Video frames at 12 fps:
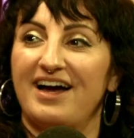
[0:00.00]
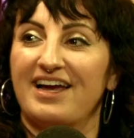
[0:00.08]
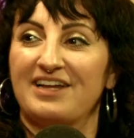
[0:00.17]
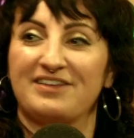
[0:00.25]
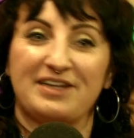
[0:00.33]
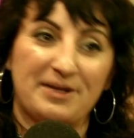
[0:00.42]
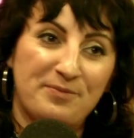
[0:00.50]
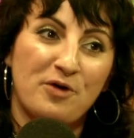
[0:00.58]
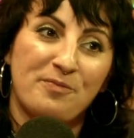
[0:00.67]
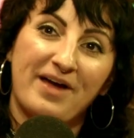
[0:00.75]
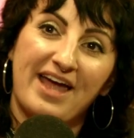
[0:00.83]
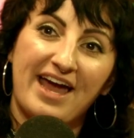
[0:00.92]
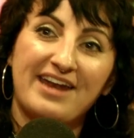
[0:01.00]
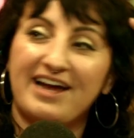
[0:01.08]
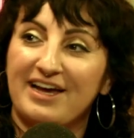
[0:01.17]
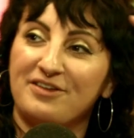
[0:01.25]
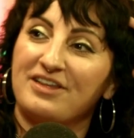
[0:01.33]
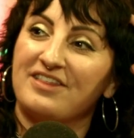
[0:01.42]
and then I poke my head,
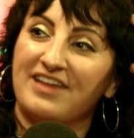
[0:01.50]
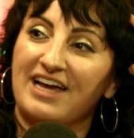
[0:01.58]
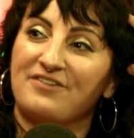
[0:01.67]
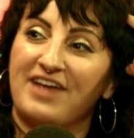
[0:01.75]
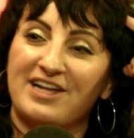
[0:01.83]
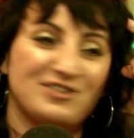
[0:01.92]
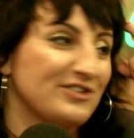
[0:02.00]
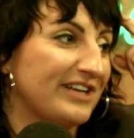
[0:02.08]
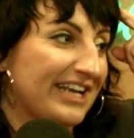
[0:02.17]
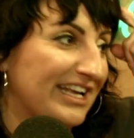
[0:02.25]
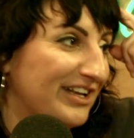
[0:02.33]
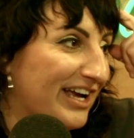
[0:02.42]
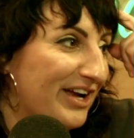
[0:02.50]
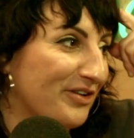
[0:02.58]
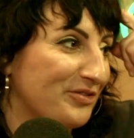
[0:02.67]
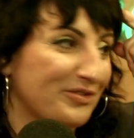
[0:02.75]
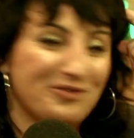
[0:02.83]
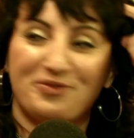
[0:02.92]
I think I have cancer and I go
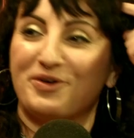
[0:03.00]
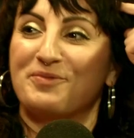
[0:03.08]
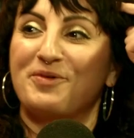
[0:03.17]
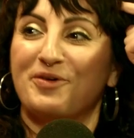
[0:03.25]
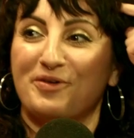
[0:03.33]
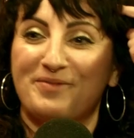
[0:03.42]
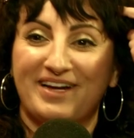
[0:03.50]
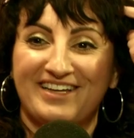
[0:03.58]
through the wormhole. I'm like,